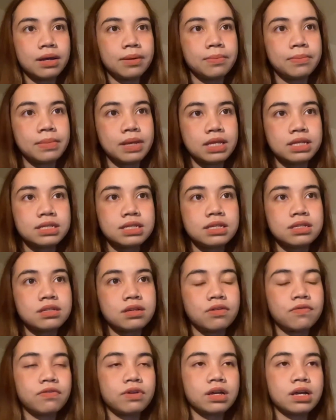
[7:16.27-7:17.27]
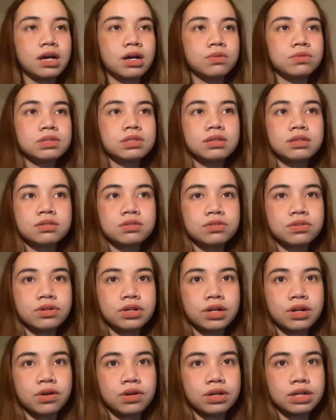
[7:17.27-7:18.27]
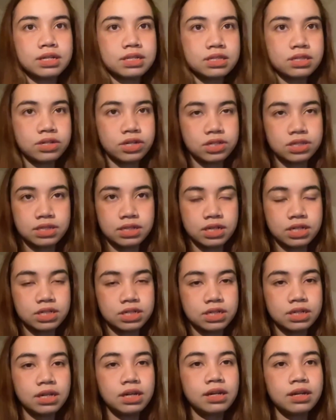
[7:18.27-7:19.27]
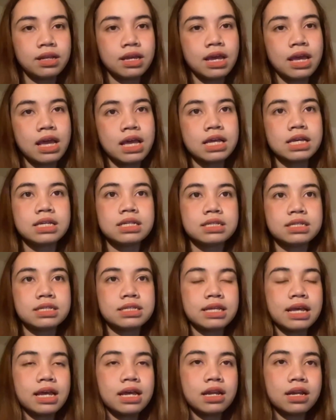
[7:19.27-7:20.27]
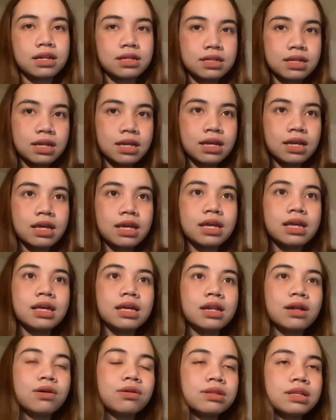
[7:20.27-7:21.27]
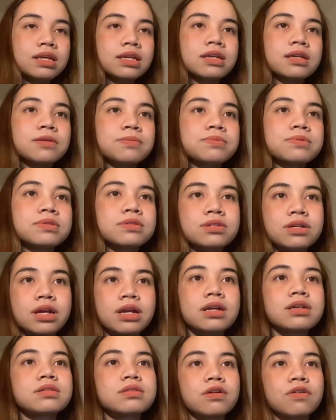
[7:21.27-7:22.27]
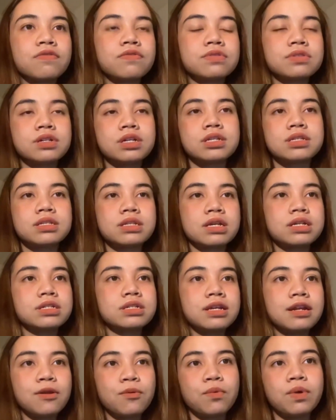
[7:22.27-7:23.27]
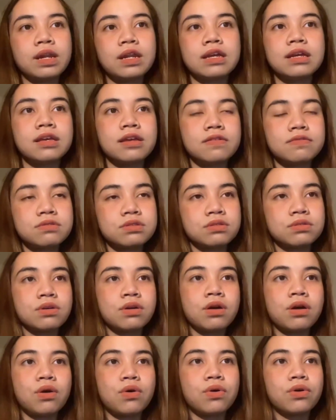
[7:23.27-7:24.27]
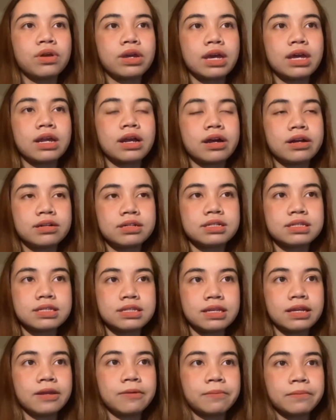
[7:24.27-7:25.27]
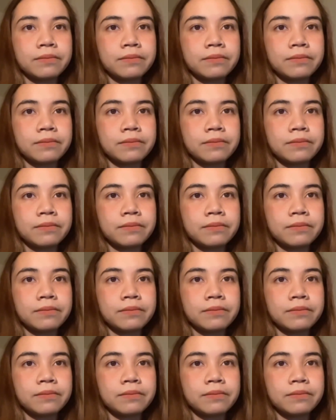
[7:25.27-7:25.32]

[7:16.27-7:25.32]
basis of accounting to record its transaction. Instead, it only keeps track of the transaction when it gives or gets currency.